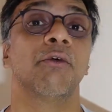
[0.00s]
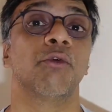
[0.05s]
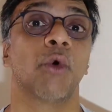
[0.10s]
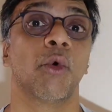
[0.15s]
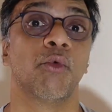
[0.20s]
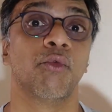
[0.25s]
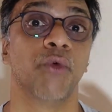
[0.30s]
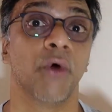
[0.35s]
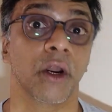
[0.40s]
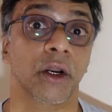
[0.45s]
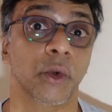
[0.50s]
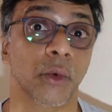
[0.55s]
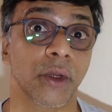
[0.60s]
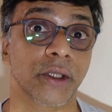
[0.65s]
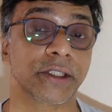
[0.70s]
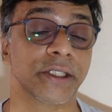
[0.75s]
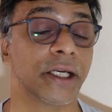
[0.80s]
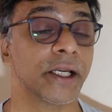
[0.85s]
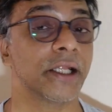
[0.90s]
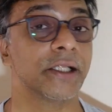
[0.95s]
for
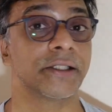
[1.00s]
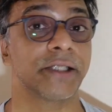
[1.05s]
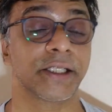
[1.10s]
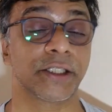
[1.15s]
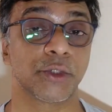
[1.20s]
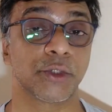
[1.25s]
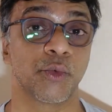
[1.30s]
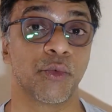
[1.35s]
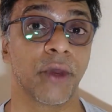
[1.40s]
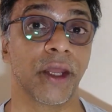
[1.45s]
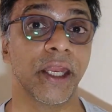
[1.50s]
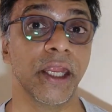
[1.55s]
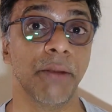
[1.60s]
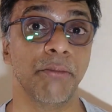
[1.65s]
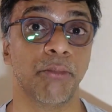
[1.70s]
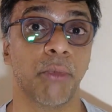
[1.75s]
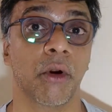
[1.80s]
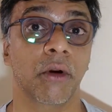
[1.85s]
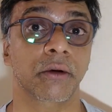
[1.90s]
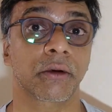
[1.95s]
Virgo ascendants, it's very
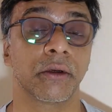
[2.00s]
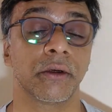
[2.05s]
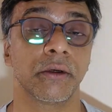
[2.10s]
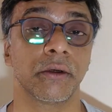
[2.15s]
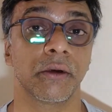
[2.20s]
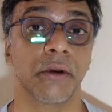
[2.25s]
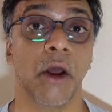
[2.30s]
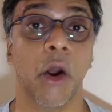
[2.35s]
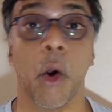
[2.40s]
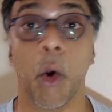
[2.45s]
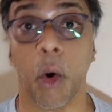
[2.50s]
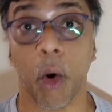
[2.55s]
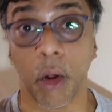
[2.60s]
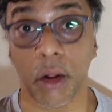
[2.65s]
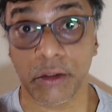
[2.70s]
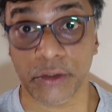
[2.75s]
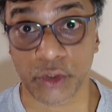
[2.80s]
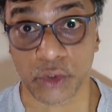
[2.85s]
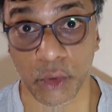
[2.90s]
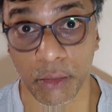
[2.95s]
important
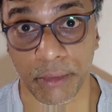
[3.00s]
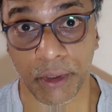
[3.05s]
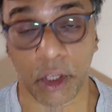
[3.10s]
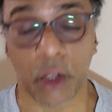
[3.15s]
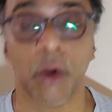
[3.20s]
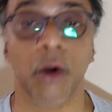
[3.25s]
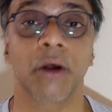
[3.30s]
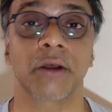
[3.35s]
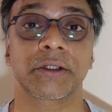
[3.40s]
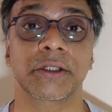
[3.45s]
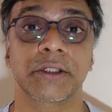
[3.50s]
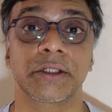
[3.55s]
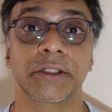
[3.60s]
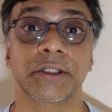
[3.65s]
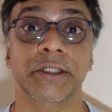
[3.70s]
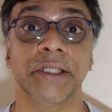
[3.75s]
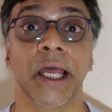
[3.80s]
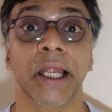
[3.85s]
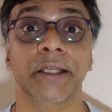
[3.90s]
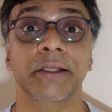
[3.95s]
also because
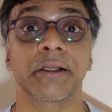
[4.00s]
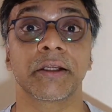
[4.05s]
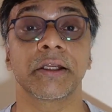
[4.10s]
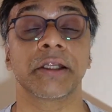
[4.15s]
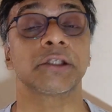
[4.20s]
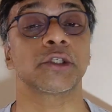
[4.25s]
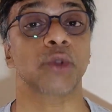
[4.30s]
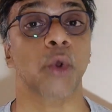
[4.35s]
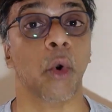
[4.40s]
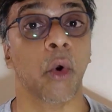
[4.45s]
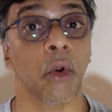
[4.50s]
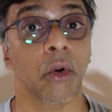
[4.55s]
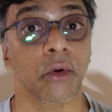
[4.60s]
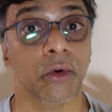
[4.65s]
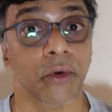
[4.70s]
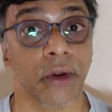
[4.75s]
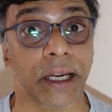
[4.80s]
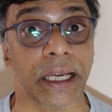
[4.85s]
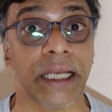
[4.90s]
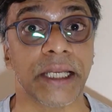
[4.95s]
Saturn is
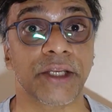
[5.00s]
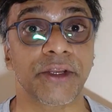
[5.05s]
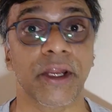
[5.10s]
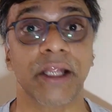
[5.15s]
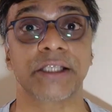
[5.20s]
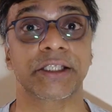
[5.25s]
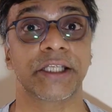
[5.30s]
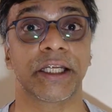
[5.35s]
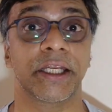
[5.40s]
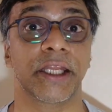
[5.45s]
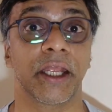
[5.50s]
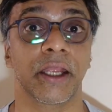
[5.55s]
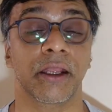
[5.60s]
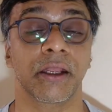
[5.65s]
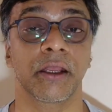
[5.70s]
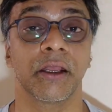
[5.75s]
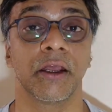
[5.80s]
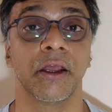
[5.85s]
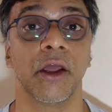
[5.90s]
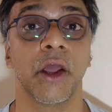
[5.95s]
already
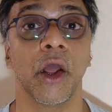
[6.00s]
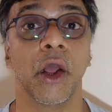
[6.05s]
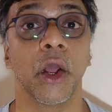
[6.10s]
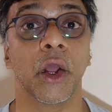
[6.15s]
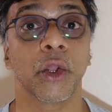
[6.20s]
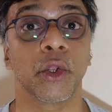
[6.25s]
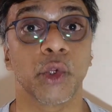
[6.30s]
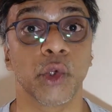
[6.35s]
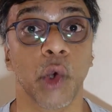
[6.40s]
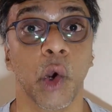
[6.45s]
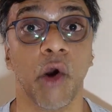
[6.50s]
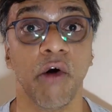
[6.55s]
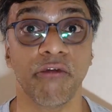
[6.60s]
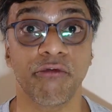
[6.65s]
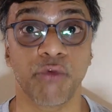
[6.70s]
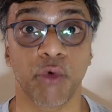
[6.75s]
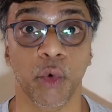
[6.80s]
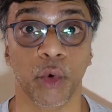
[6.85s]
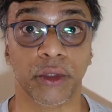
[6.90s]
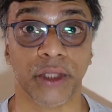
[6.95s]
transiting
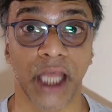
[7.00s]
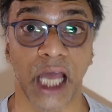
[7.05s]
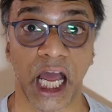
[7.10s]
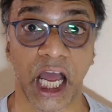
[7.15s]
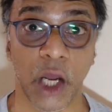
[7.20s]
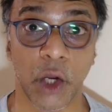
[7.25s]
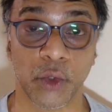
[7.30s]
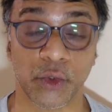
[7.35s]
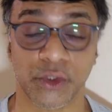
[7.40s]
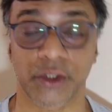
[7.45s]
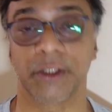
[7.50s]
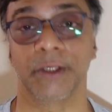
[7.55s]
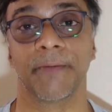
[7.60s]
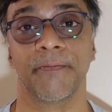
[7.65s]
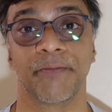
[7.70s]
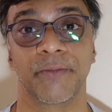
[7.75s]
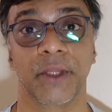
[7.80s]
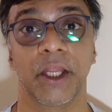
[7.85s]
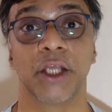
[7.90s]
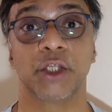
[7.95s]
your fourth house.
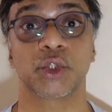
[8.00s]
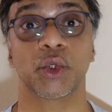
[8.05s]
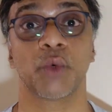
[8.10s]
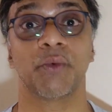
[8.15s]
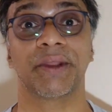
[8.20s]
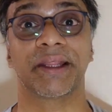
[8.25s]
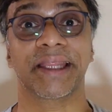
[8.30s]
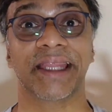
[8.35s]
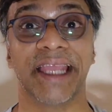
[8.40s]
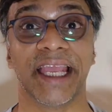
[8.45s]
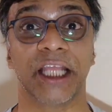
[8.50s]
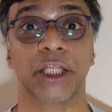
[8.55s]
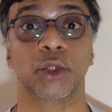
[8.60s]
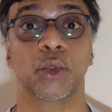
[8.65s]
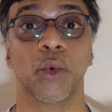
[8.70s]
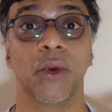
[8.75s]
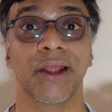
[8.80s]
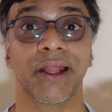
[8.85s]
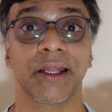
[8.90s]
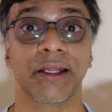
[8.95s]
So with
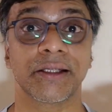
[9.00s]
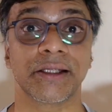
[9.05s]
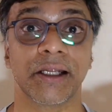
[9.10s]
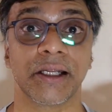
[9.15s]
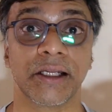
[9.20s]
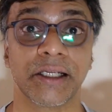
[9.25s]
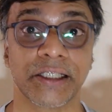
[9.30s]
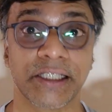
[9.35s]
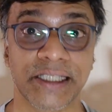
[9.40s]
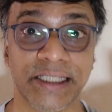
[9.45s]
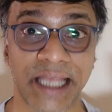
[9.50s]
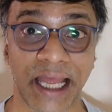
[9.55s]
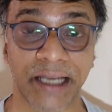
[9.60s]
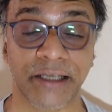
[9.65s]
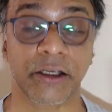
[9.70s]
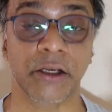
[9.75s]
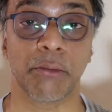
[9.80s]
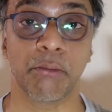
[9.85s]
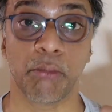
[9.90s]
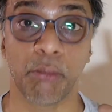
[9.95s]
Ketu and
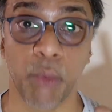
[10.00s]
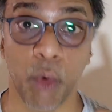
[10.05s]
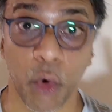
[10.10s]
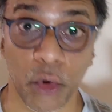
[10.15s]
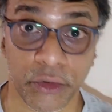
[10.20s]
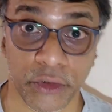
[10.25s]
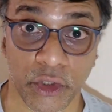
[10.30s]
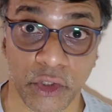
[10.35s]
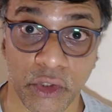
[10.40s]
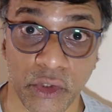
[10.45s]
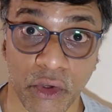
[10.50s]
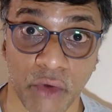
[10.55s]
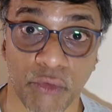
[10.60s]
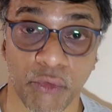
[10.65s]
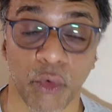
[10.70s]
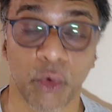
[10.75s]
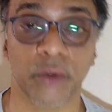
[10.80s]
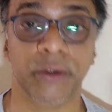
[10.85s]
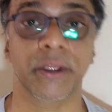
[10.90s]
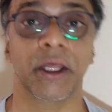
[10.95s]
Saturn both in your
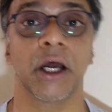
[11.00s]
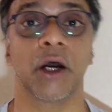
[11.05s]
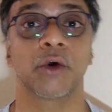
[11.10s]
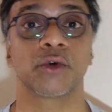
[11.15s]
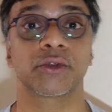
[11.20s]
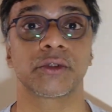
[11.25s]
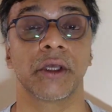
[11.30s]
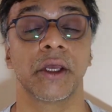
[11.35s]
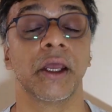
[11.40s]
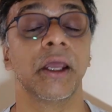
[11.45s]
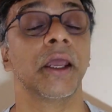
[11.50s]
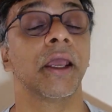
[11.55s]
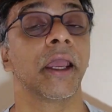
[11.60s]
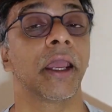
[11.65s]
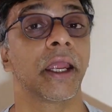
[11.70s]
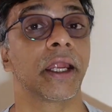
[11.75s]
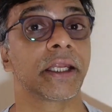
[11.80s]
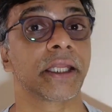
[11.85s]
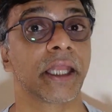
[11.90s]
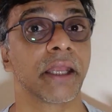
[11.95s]
fourth house,
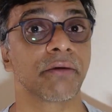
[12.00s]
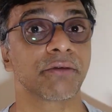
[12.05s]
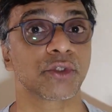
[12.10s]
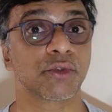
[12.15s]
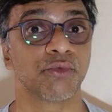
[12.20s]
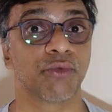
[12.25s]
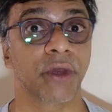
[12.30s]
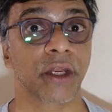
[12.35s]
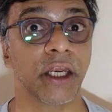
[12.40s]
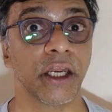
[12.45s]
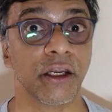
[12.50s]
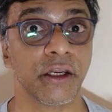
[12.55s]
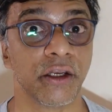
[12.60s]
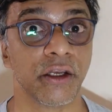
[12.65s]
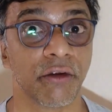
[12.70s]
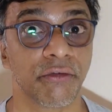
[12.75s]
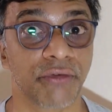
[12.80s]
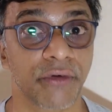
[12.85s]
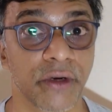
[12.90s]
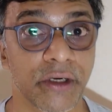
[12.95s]
it gives very
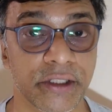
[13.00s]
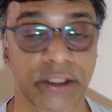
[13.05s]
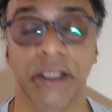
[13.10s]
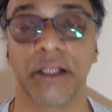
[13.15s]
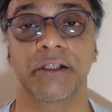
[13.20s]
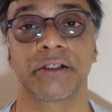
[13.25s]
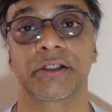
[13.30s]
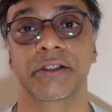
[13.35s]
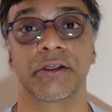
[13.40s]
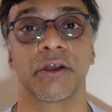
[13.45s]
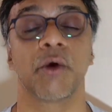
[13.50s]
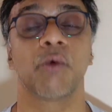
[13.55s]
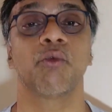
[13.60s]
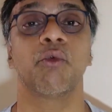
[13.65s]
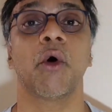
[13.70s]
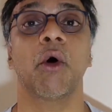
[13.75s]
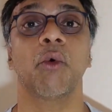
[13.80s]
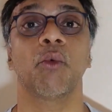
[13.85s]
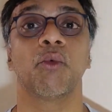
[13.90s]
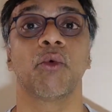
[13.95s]
different results
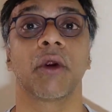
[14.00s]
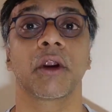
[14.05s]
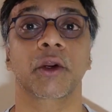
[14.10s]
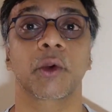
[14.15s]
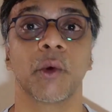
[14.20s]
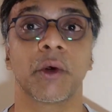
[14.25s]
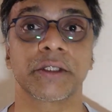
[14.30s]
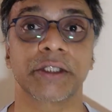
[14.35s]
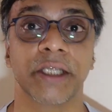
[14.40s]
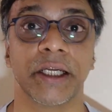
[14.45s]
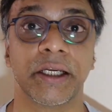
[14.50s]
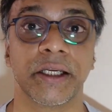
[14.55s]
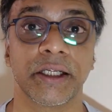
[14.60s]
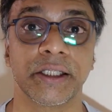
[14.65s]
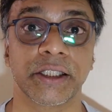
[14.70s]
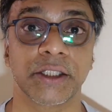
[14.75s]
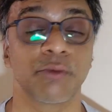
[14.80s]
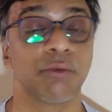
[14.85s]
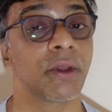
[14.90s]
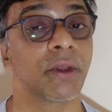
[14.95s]
for Virgo
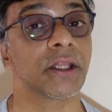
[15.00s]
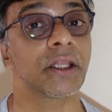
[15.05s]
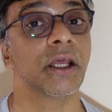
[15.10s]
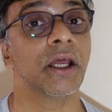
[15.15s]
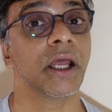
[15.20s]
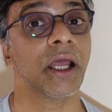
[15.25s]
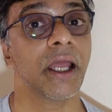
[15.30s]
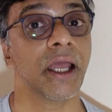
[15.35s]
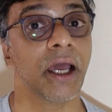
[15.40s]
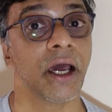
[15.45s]
ascendants with